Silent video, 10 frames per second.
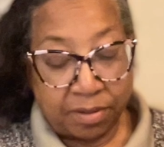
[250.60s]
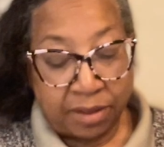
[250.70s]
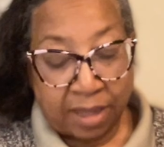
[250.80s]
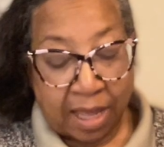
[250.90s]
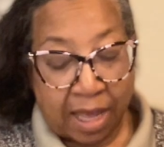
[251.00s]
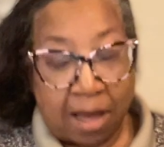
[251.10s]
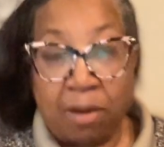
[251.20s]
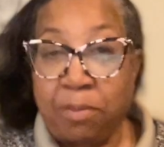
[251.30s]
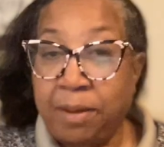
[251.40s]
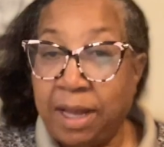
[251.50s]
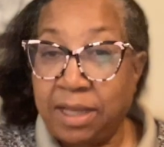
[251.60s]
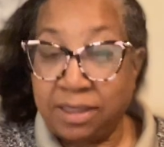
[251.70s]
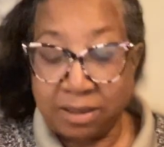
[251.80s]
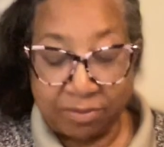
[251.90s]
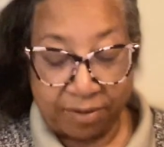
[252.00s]
Now, by
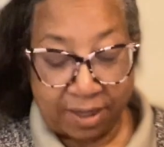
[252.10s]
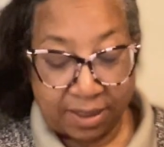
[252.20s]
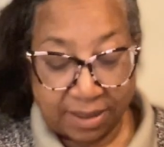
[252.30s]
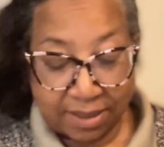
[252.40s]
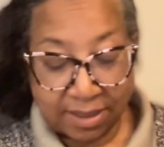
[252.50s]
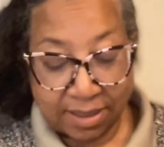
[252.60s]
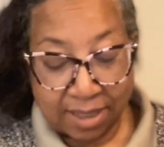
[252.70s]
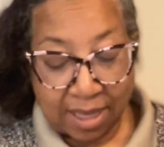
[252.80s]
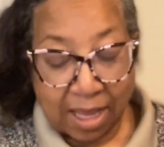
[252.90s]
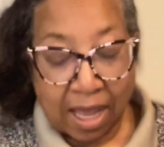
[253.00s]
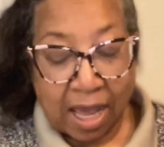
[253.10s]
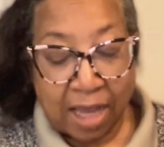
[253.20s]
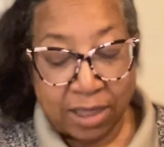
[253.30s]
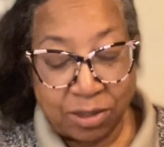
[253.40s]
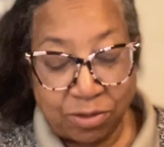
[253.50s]
his grace,
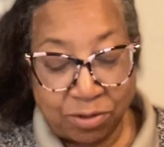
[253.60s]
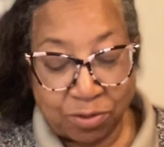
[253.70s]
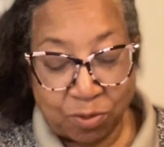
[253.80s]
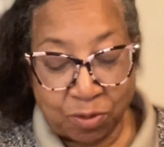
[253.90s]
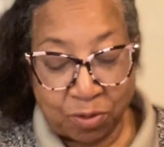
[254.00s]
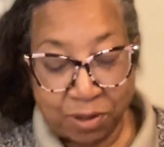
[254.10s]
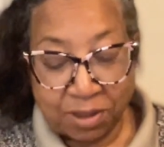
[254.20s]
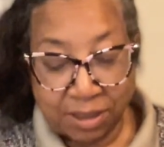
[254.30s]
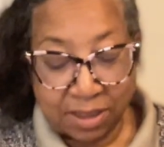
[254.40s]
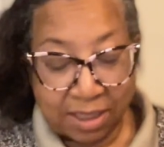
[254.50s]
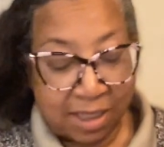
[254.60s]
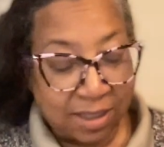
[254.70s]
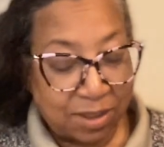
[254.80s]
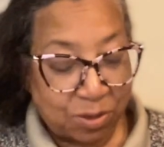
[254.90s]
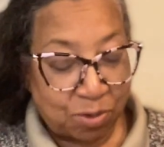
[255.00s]
I use words and
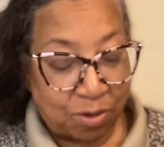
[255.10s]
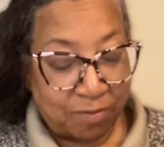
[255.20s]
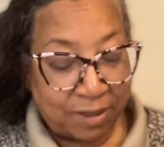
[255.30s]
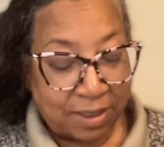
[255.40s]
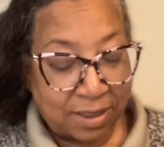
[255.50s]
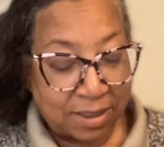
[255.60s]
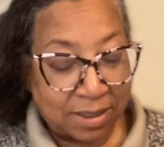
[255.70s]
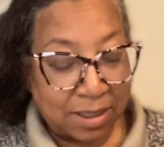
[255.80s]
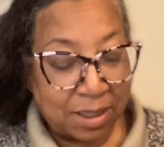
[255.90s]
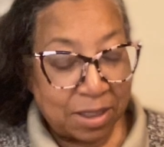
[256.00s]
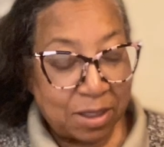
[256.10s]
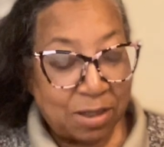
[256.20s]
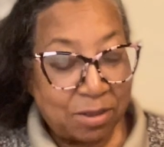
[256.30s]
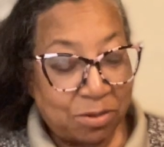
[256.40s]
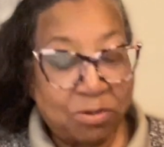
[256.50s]
stories
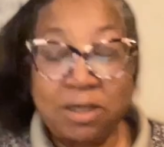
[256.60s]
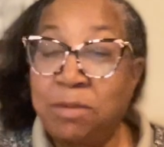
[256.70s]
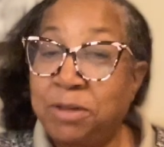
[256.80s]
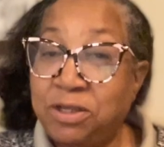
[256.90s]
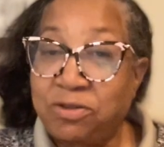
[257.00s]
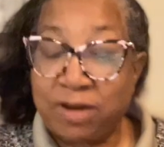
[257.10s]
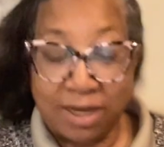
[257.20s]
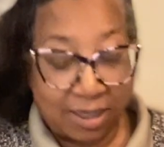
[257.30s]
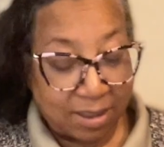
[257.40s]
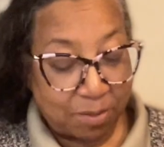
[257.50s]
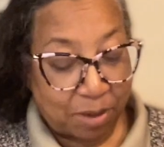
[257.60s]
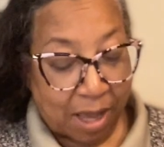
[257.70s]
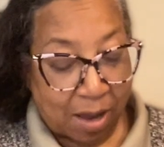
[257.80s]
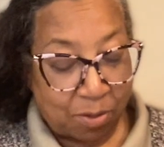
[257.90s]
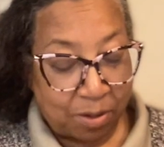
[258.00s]
to demonstrate his
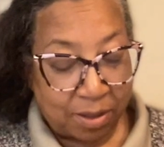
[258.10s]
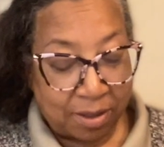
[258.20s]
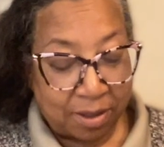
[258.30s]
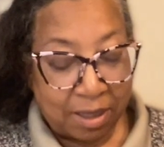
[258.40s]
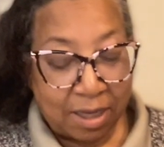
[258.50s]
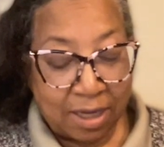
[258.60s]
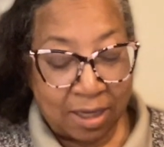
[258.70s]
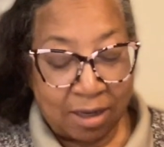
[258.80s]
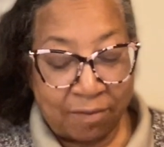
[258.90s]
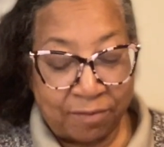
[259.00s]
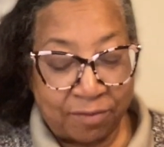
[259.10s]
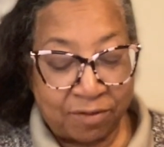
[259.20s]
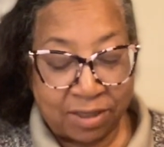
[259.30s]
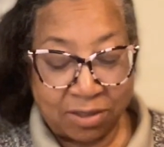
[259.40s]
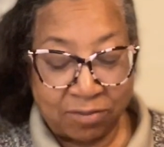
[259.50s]
power, love, and
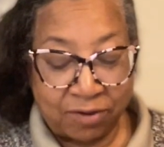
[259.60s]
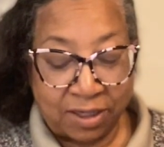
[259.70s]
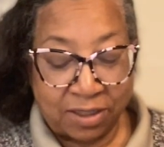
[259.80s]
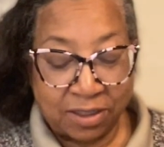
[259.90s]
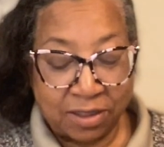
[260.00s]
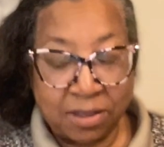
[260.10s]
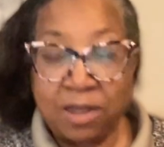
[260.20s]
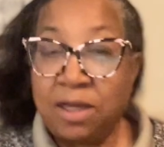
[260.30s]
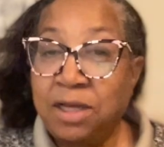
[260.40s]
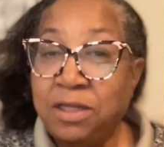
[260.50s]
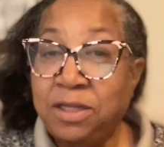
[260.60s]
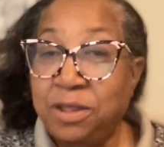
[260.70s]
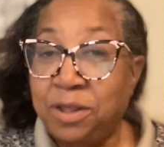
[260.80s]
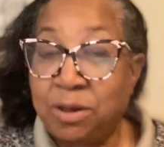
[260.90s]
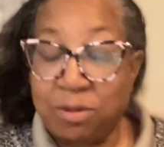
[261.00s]
restoration to
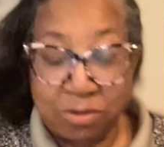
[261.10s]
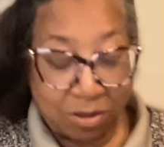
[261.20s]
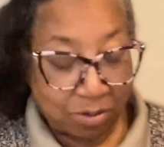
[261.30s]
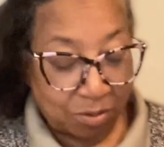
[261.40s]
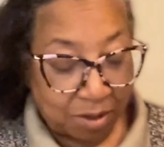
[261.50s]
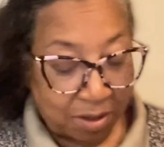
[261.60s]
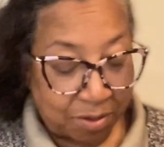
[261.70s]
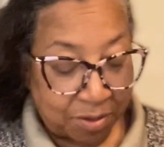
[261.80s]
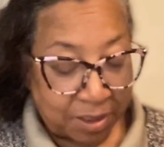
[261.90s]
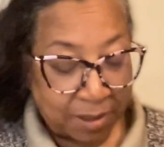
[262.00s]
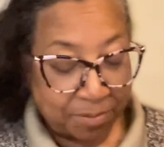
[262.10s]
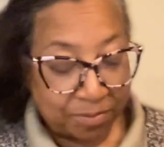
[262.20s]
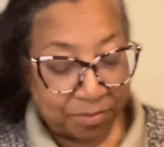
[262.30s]
those who are hurting.